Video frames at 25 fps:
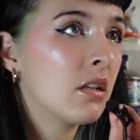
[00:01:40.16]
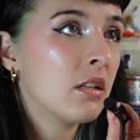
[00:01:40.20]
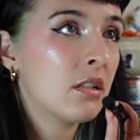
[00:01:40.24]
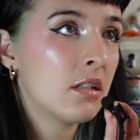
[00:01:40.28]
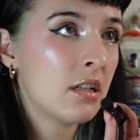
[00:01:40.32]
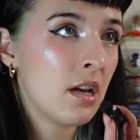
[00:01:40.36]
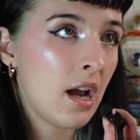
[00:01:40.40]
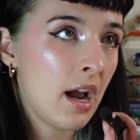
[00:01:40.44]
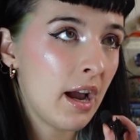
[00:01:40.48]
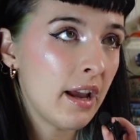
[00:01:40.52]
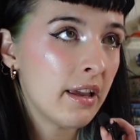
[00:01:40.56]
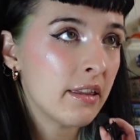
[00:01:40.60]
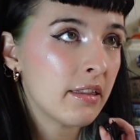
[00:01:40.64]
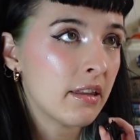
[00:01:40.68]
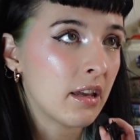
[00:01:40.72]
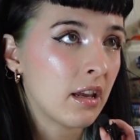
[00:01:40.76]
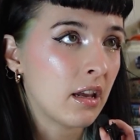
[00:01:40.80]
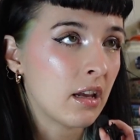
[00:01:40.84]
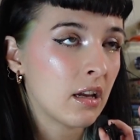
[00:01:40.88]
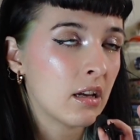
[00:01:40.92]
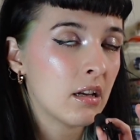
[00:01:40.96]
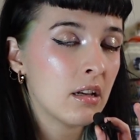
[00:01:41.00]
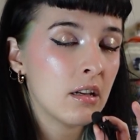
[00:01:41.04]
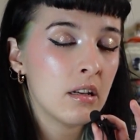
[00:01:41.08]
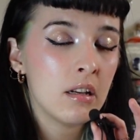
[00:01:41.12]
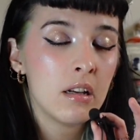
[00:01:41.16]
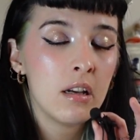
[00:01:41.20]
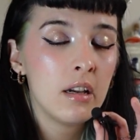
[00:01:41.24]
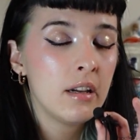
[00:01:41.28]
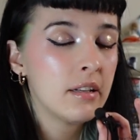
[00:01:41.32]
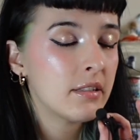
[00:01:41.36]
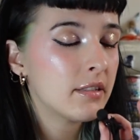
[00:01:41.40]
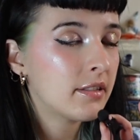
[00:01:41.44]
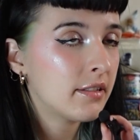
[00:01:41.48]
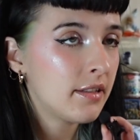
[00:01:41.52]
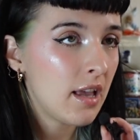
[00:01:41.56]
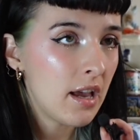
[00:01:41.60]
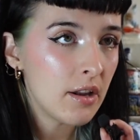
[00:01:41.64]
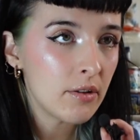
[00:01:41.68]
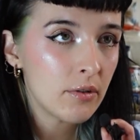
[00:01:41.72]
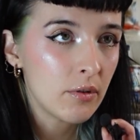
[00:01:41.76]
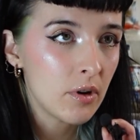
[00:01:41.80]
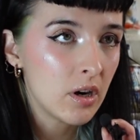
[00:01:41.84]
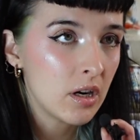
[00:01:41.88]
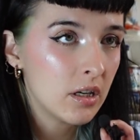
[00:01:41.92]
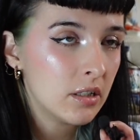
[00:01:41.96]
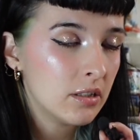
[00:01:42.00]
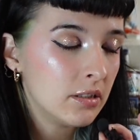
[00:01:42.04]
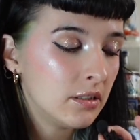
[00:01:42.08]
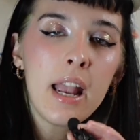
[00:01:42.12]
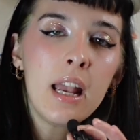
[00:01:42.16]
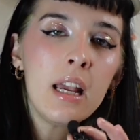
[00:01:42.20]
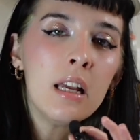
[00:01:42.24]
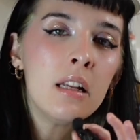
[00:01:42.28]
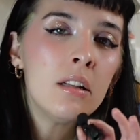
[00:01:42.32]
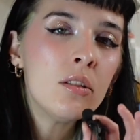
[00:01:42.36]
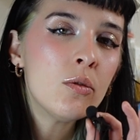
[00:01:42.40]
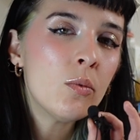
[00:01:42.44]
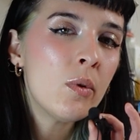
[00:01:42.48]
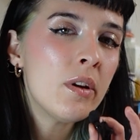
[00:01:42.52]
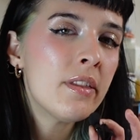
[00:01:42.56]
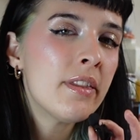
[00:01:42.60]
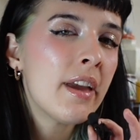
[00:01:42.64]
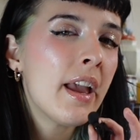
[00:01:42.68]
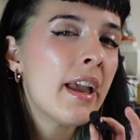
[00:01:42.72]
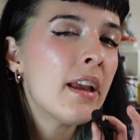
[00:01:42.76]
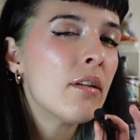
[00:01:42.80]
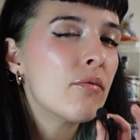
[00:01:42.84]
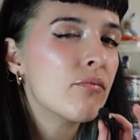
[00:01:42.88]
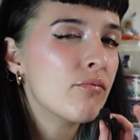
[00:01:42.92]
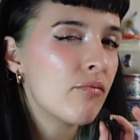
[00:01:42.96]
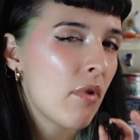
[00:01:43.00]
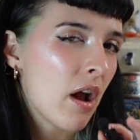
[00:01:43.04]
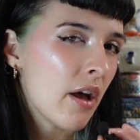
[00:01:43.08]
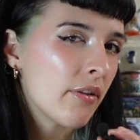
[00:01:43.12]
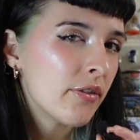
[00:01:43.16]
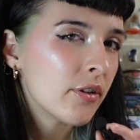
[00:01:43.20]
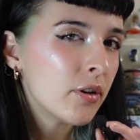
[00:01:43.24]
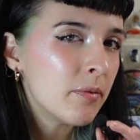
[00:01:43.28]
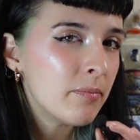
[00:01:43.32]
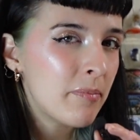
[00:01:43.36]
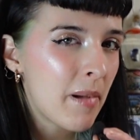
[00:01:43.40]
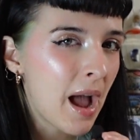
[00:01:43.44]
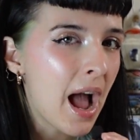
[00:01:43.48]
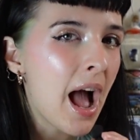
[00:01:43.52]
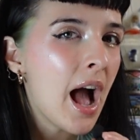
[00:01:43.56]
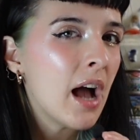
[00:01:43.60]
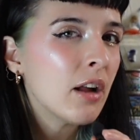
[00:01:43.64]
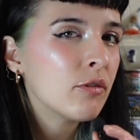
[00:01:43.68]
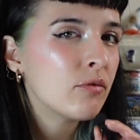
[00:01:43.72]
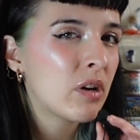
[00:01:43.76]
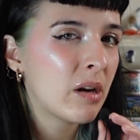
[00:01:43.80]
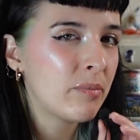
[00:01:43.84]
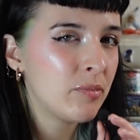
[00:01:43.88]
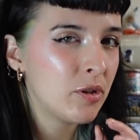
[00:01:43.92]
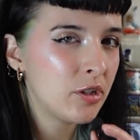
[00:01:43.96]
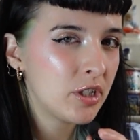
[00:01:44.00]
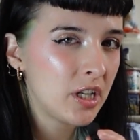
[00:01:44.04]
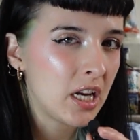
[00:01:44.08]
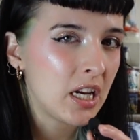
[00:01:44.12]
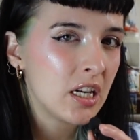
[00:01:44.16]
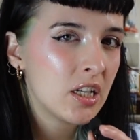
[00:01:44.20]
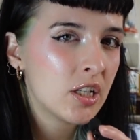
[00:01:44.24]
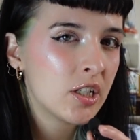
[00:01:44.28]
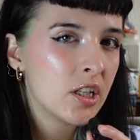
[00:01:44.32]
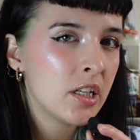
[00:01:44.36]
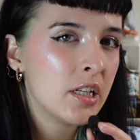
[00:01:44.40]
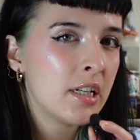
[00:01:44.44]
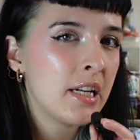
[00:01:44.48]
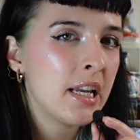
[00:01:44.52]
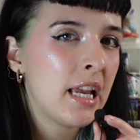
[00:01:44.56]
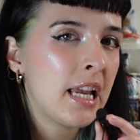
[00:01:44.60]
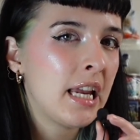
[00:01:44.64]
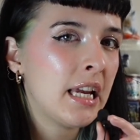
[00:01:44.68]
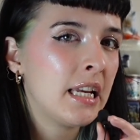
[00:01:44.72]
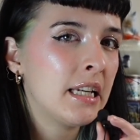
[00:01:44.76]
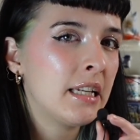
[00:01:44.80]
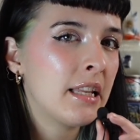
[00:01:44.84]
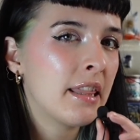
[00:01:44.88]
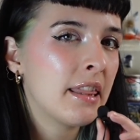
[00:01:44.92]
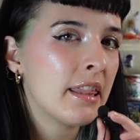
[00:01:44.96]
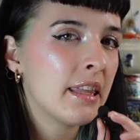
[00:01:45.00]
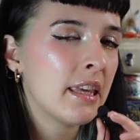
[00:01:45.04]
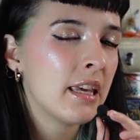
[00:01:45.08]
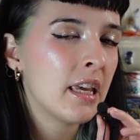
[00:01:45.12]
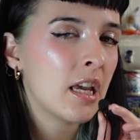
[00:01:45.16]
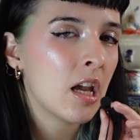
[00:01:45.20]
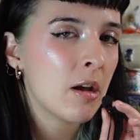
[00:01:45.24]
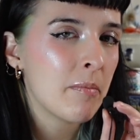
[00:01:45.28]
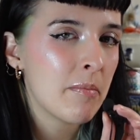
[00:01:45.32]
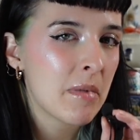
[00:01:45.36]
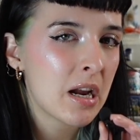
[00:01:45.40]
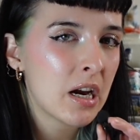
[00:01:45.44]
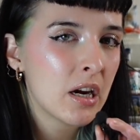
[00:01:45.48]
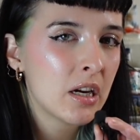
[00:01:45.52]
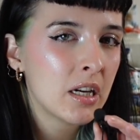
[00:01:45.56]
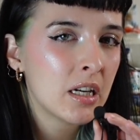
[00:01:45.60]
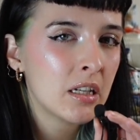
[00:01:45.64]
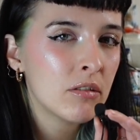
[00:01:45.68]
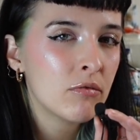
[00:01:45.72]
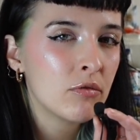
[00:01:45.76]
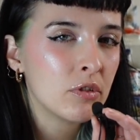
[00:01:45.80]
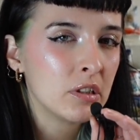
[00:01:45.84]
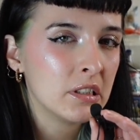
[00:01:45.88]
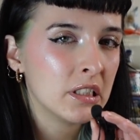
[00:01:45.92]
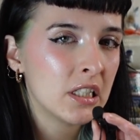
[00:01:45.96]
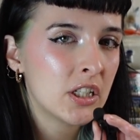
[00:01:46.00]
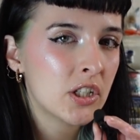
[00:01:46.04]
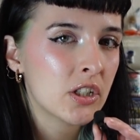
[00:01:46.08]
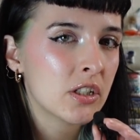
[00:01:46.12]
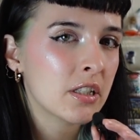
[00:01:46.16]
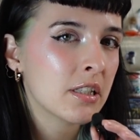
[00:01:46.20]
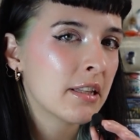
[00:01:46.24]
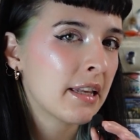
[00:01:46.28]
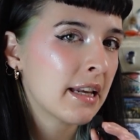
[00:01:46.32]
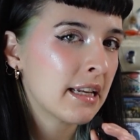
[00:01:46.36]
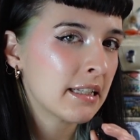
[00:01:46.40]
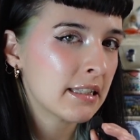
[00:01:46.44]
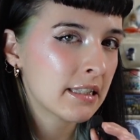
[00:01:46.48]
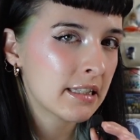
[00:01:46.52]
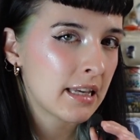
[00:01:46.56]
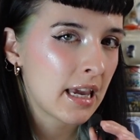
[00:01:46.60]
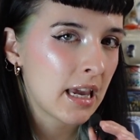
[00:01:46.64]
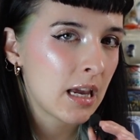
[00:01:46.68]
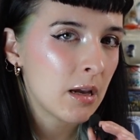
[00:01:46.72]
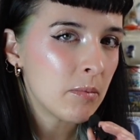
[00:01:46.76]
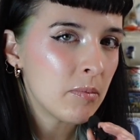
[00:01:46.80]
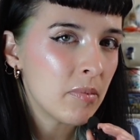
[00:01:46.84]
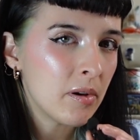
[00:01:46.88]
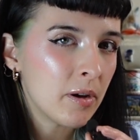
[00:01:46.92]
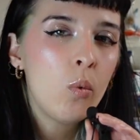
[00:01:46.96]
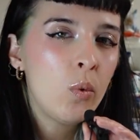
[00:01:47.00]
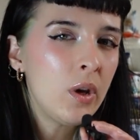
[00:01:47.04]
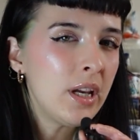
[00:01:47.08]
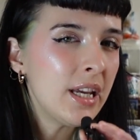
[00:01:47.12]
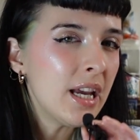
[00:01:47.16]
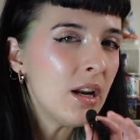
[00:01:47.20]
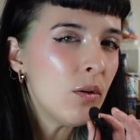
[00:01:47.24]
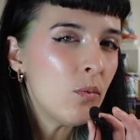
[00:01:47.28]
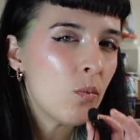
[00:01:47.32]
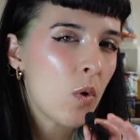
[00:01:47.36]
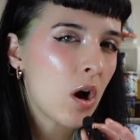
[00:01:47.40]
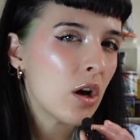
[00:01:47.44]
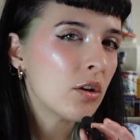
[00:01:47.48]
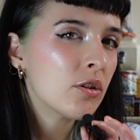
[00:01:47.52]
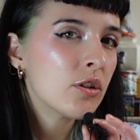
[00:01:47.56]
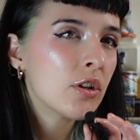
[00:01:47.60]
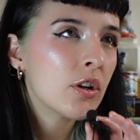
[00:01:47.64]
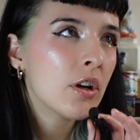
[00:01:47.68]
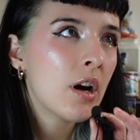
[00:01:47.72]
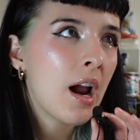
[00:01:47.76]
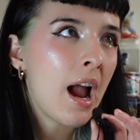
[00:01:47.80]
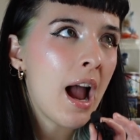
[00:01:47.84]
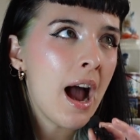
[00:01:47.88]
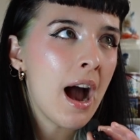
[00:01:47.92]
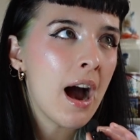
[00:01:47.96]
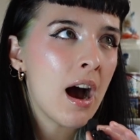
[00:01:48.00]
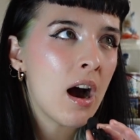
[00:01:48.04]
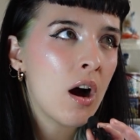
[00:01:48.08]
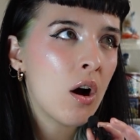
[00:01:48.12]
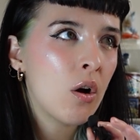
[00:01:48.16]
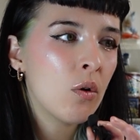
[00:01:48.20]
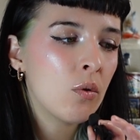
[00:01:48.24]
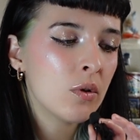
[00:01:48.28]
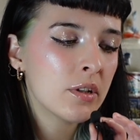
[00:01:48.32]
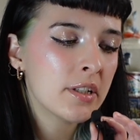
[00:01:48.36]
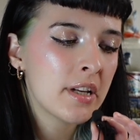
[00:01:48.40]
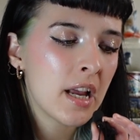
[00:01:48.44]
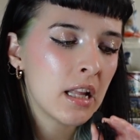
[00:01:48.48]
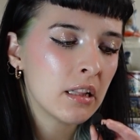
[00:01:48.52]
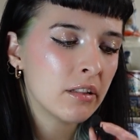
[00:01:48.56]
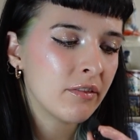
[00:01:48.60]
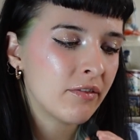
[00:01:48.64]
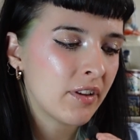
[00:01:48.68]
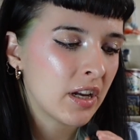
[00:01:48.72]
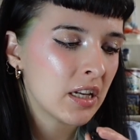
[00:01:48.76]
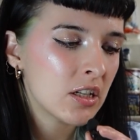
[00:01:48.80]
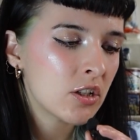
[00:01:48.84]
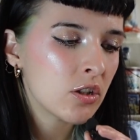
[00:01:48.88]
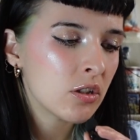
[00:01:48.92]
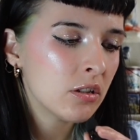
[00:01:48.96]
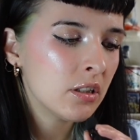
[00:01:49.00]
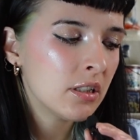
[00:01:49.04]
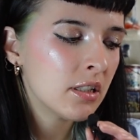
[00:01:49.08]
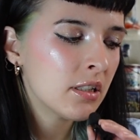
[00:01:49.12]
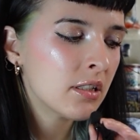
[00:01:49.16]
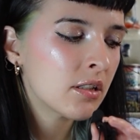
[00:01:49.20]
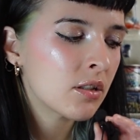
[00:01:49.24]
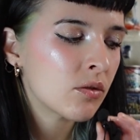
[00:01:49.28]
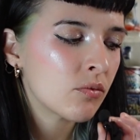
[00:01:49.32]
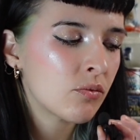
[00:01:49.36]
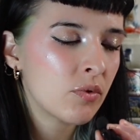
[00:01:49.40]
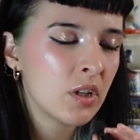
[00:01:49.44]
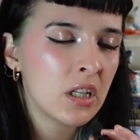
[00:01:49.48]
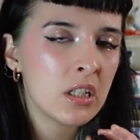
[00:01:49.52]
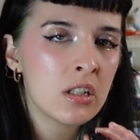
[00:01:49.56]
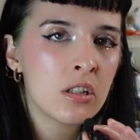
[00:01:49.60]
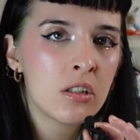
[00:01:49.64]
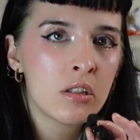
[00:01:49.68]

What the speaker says: tithing, etc., and with a rather bad reputation in the American religious landscape, we can wonder how televangelists reach